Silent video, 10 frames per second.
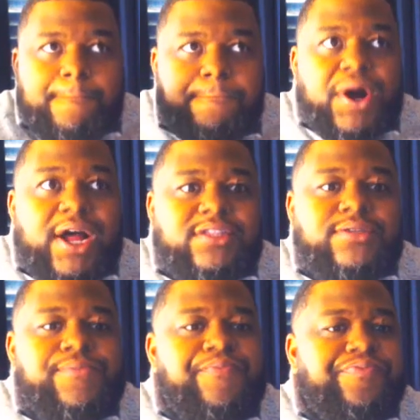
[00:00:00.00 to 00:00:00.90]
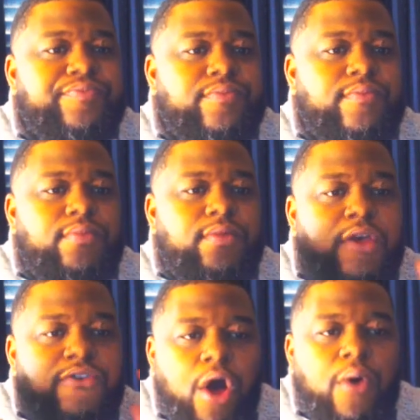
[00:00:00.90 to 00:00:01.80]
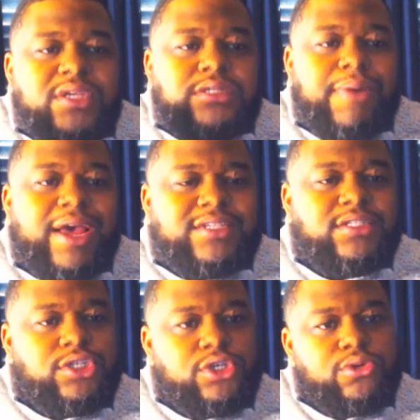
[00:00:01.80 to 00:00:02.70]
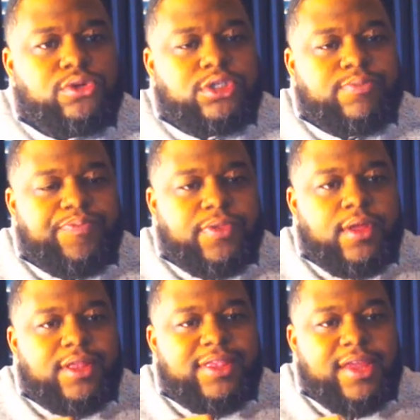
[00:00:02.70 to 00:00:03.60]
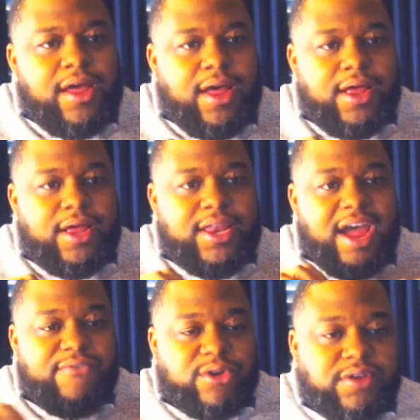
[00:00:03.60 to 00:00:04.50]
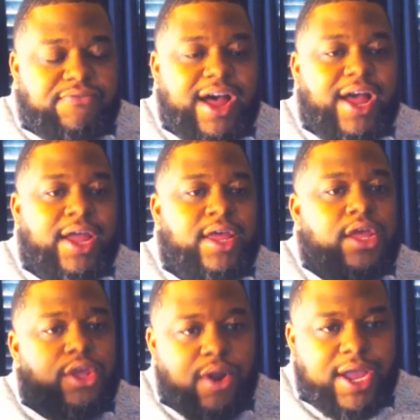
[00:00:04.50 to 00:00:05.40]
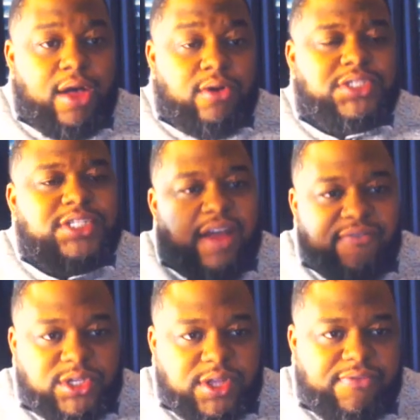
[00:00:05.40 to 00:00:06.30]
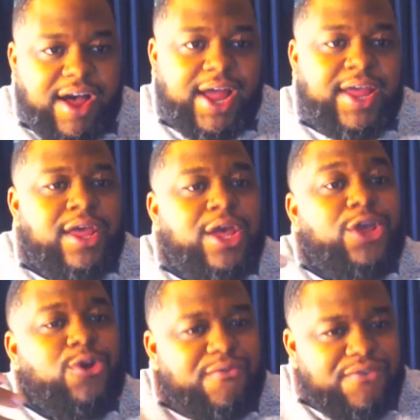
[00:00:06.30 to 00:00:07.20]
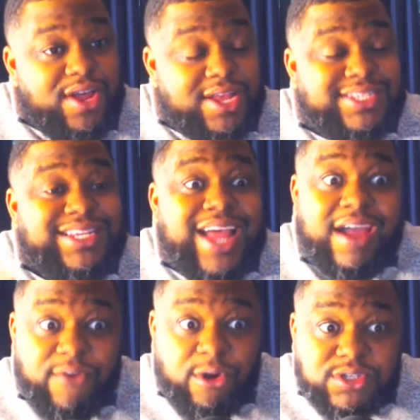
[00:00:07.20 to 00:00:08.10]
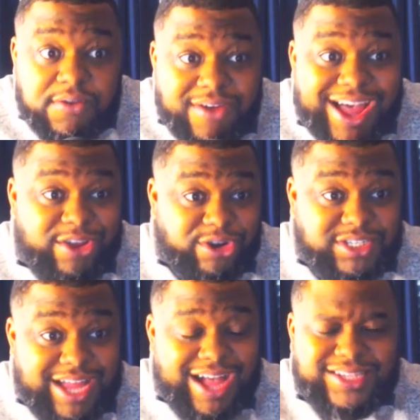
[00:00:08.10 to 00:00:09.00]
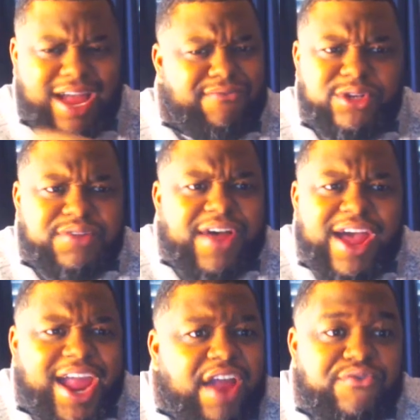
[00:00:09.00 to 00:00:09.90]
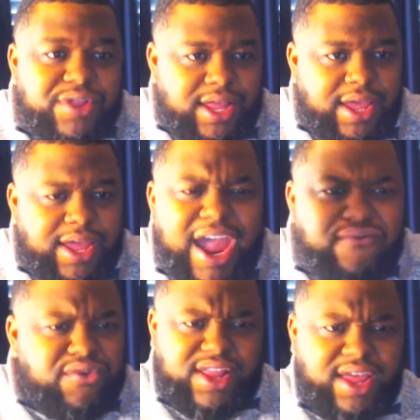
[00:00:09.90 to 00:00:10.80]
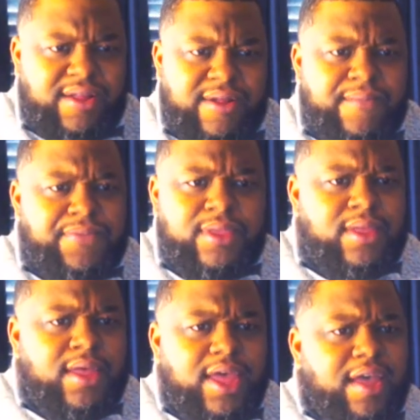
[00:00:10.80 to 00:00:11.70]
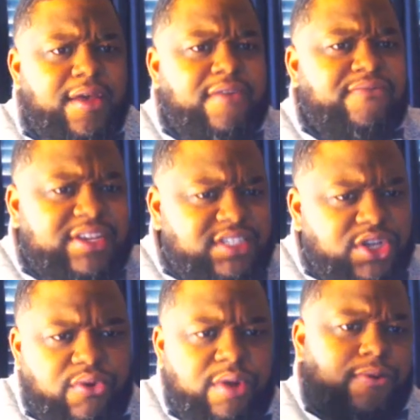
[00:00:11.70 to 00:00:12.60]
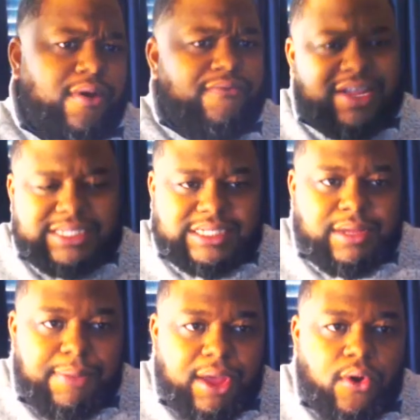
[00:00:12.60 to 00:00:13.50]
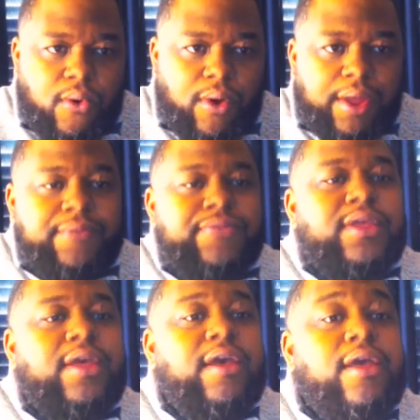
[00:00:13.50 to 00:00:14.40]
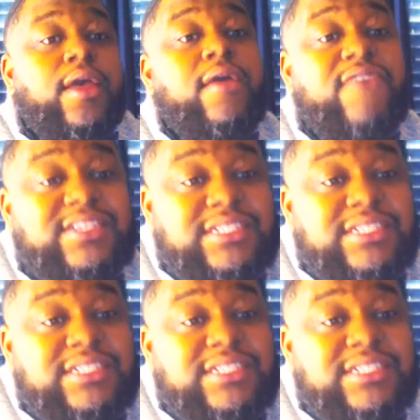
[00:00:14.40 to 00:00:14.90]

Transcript: But it's always best to diversify your accounts, diversify your funds, diversify your stocks, diversify everything, everything. Invest to crypto, invest into Bitcoin, invest